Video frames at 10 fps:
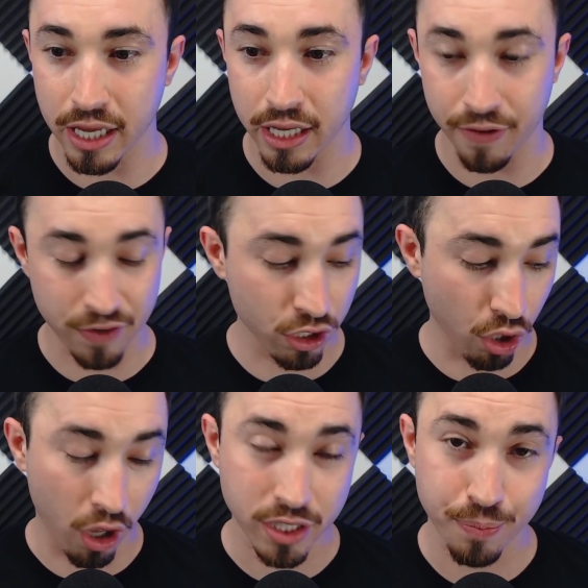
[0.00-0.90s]
if he
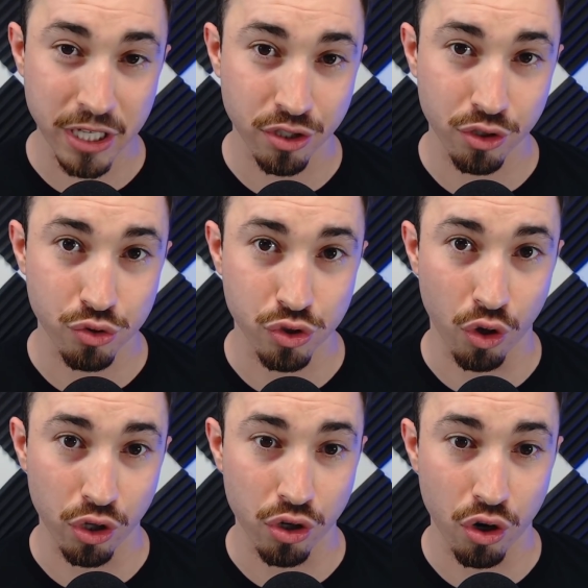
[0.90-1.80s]
lost based on those
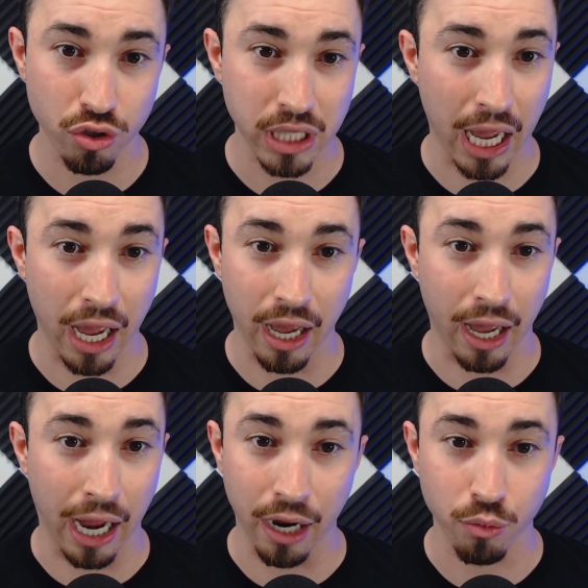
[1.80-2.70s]
stalling calls,
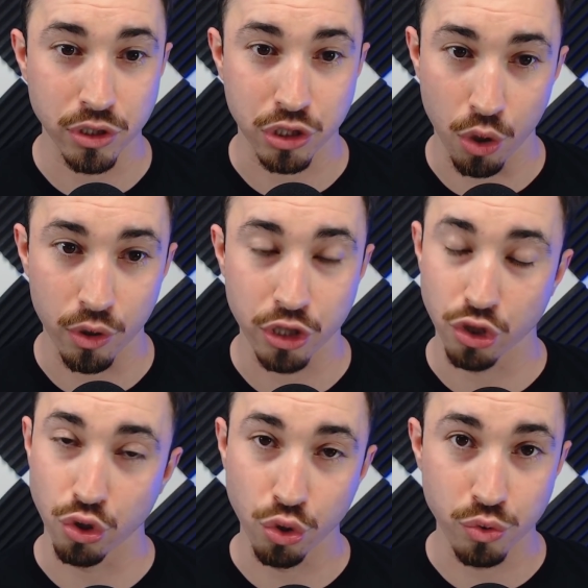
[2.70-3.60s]
I was going to
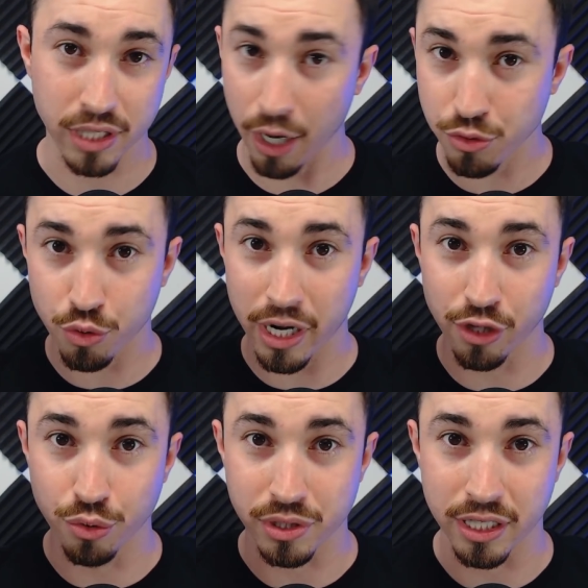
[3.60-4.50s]
lose it. I was already
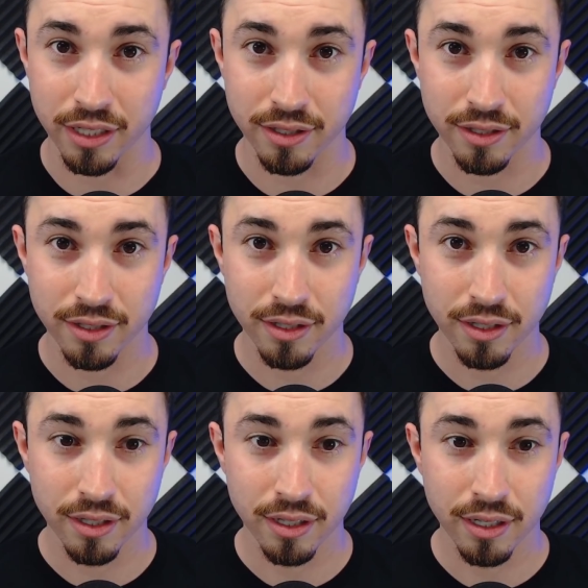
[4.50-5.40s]
losing it.
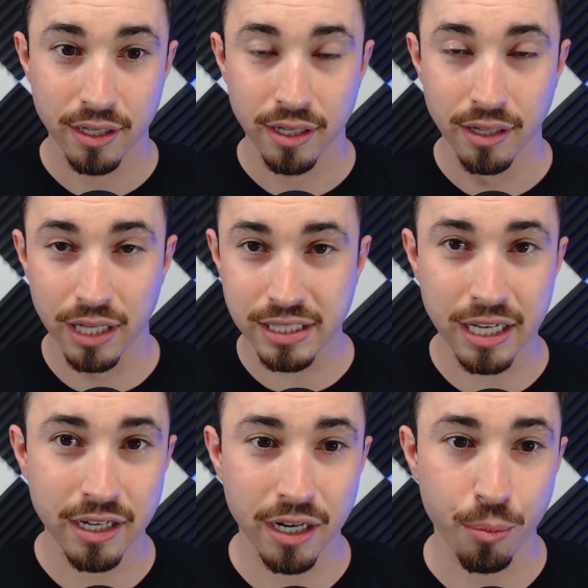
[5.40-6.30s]
Let's
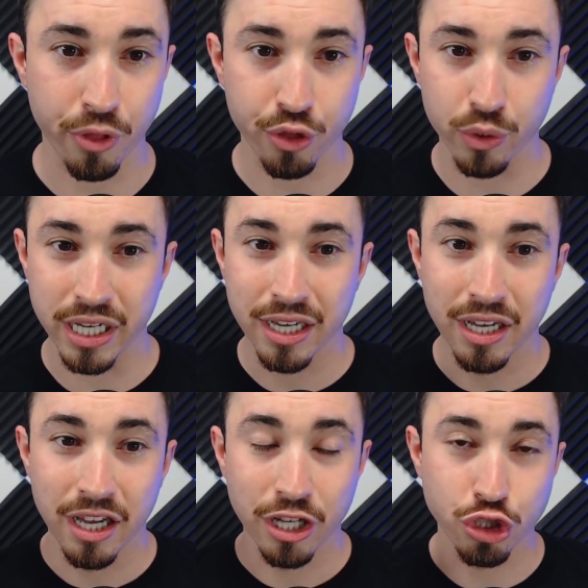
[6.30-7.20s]
get in number three,
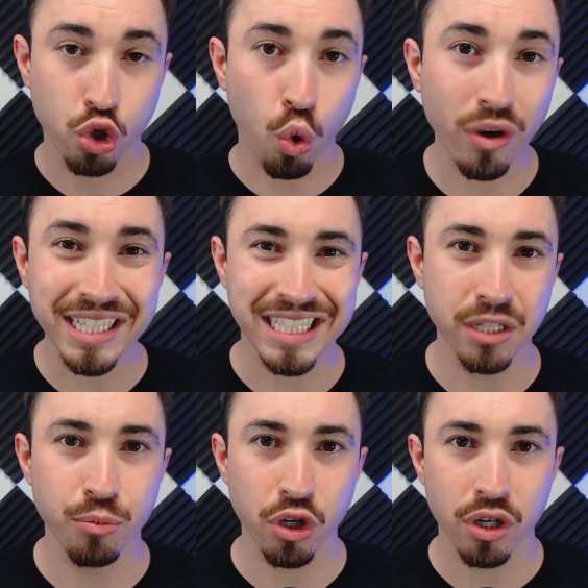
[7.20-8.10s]
Ja'Cory
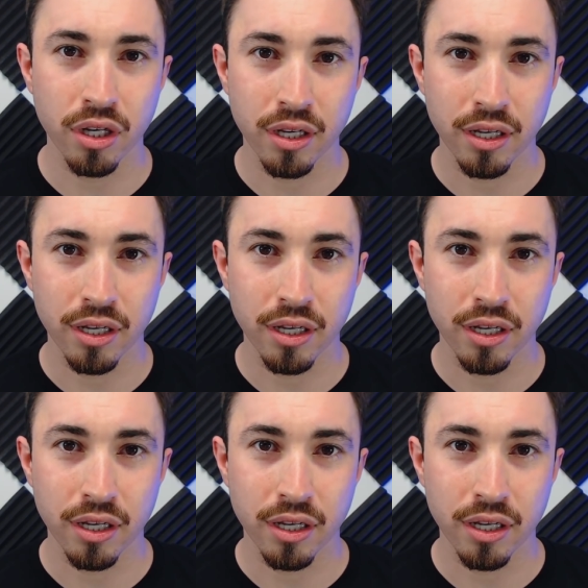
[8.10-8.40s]
Teamer